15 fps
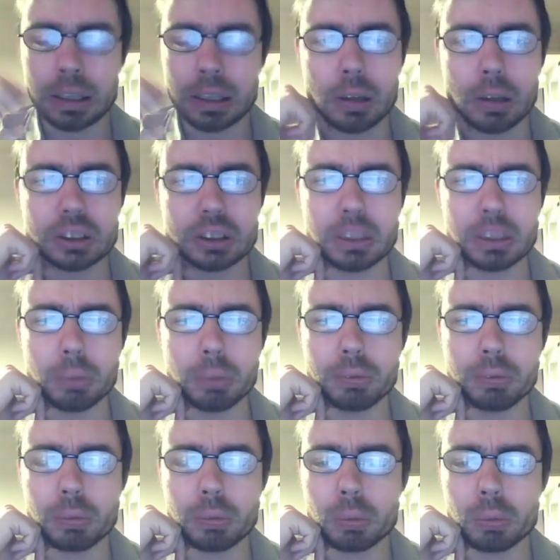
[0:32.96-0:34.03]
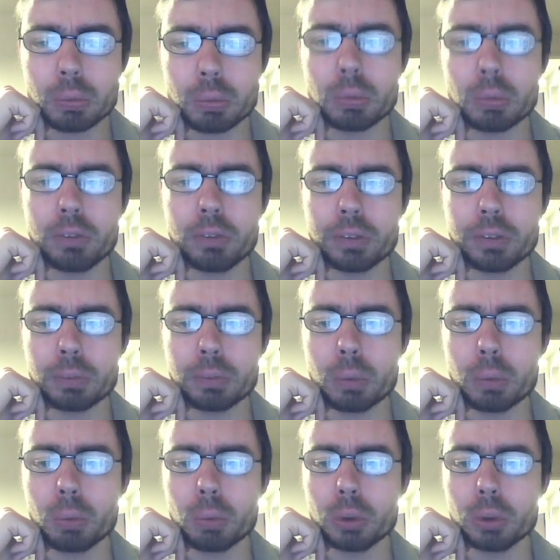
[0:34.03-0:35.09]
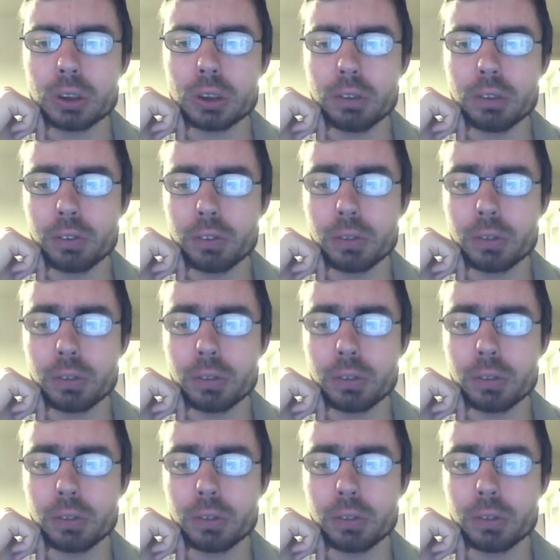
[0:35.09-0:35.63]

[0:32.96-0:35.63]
I've got to say, one thing from watching